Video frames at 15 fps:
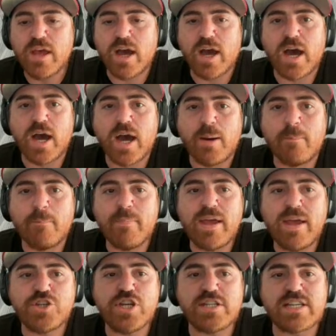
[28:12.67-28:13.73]
And
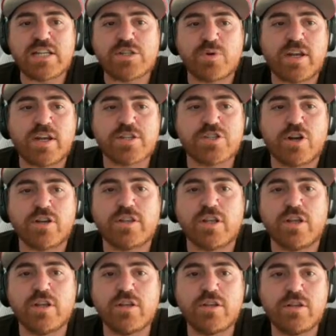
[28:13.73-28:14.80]
Cheeseheads, we're going to start
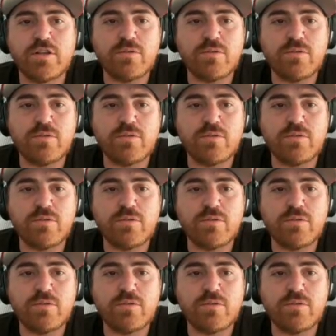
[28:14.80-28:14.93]
the